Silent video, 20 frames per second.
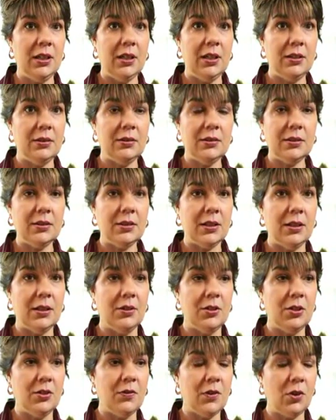And
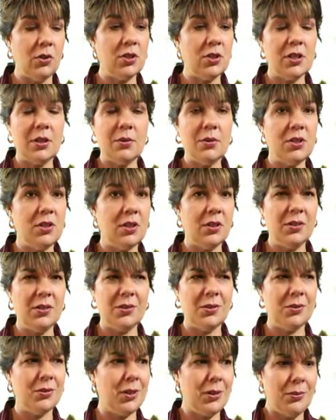uh, the folks that I was
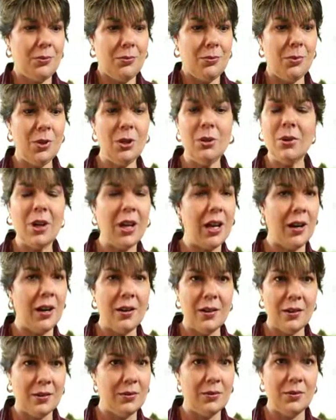talking to was like, "We don't
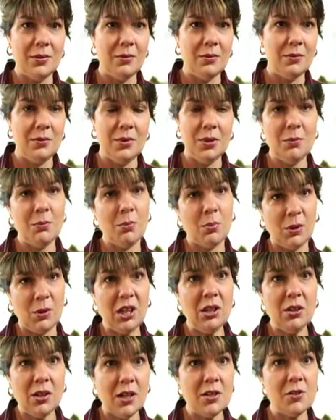care, you know,
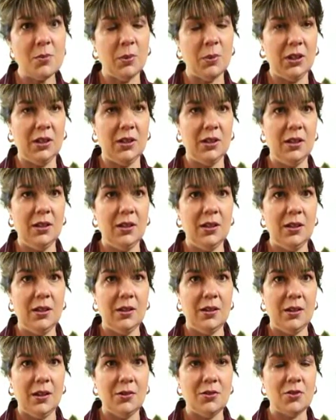bring your husband."
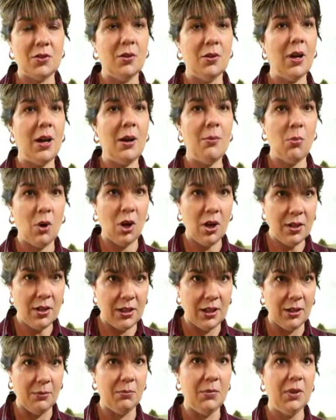And so I brought
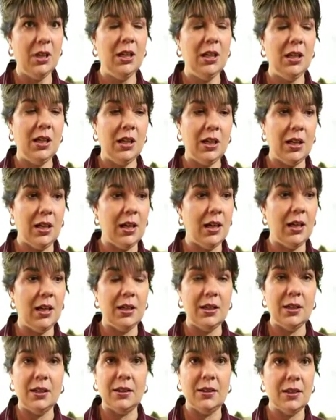him,
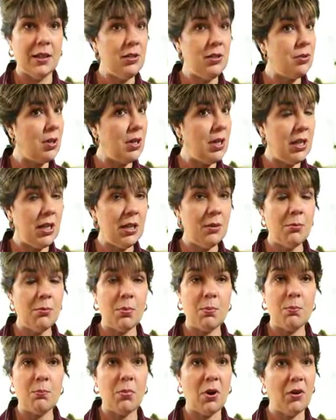and they treated
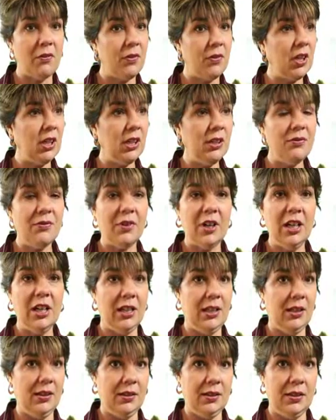him perfectly
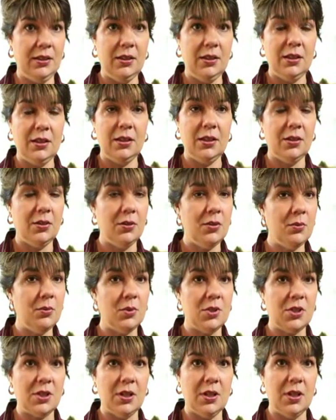fine. You know, it
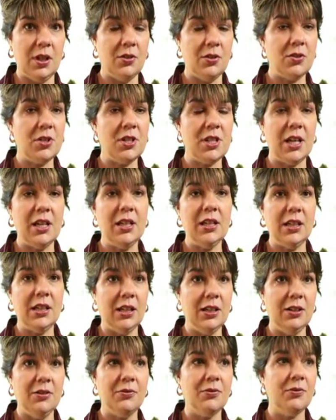was an
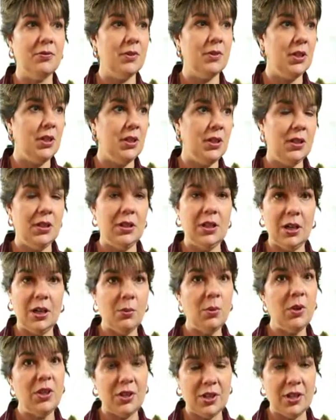understanding of,
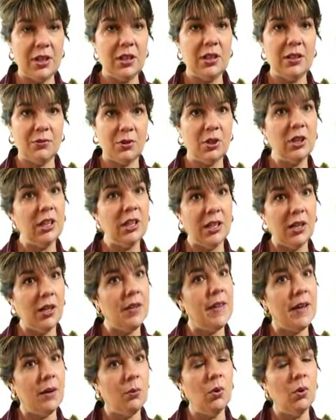yeah, we think differently
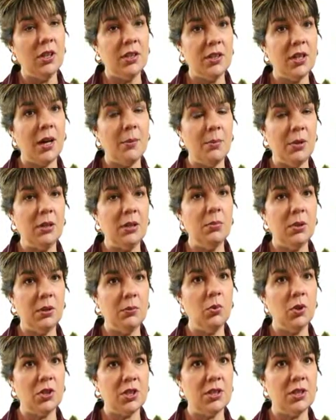on that one topic,
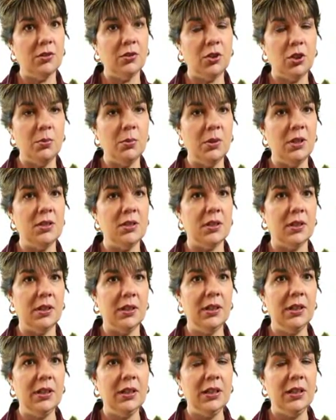but we're still humans
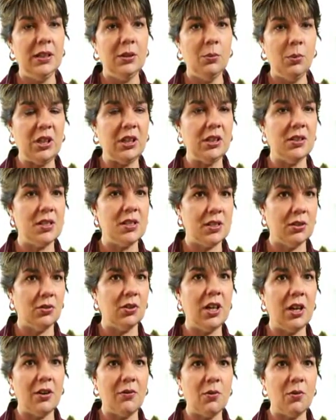and we can
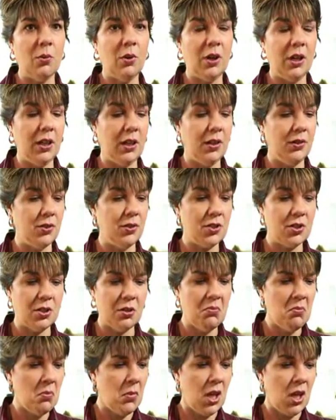still care for one another.
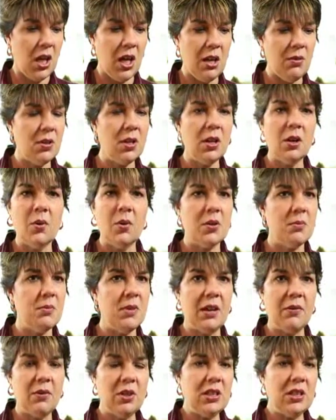So he would go with
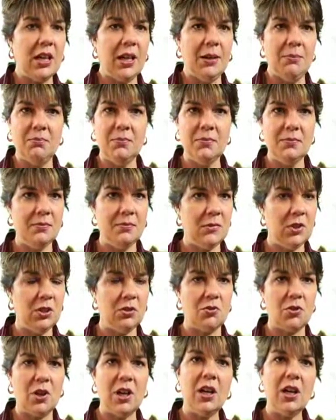me every time, you
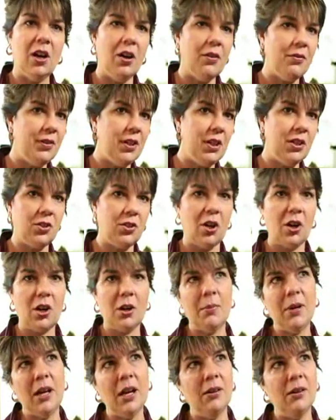know, drink coffee,
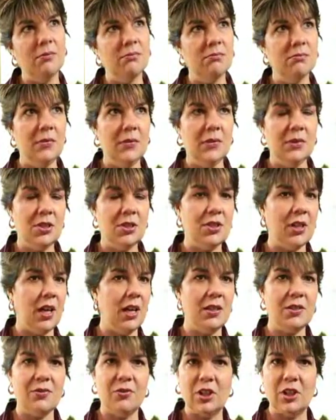talk about
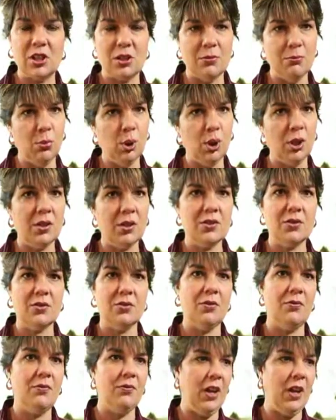science fiction
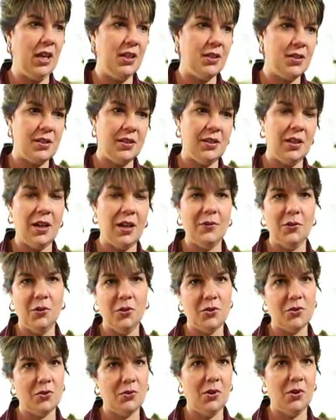books or fantasy
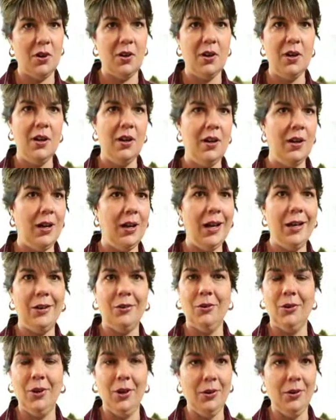novels or I
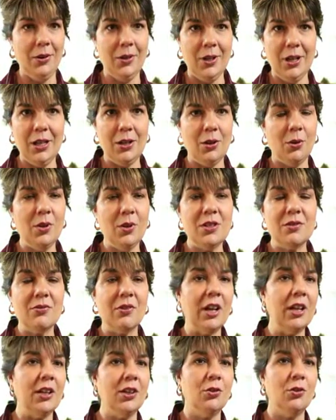don't know. He'd always
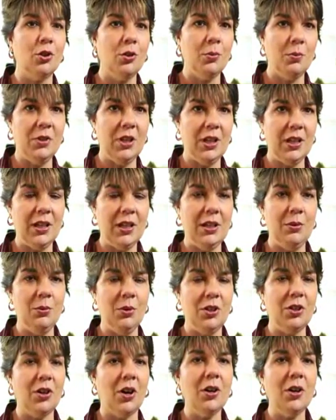find a group that he
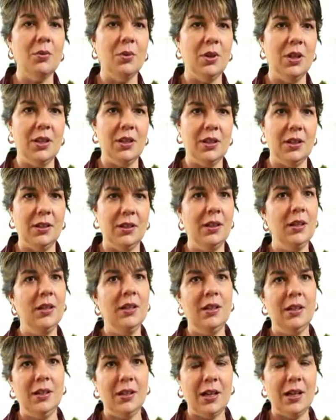would talk with, and
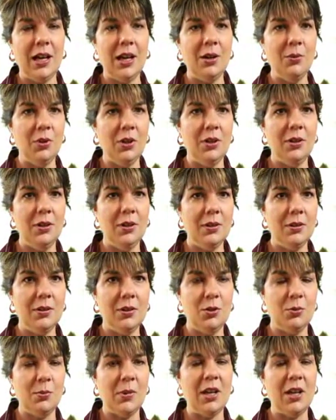I would
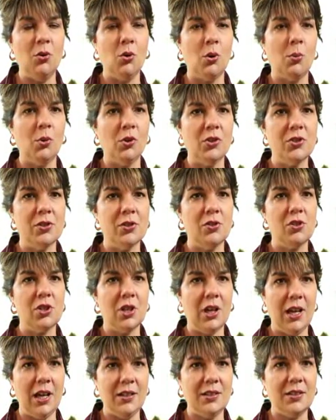do my normal
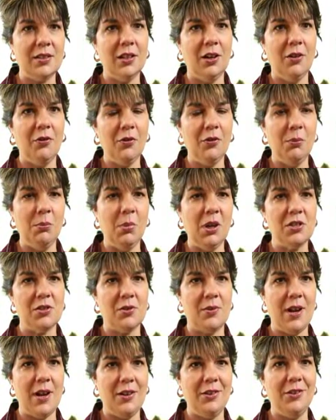socialite self and
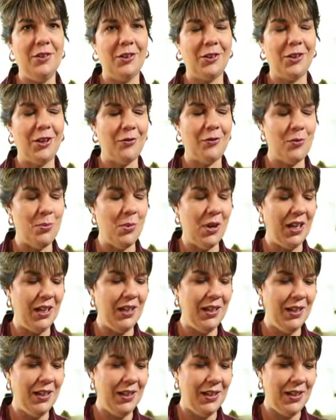buzz around and talk to
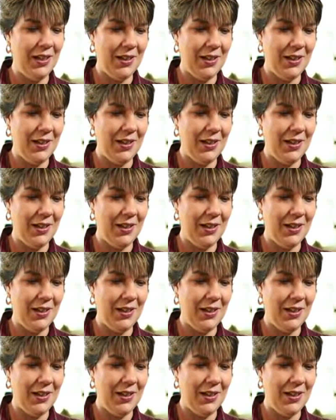everybody.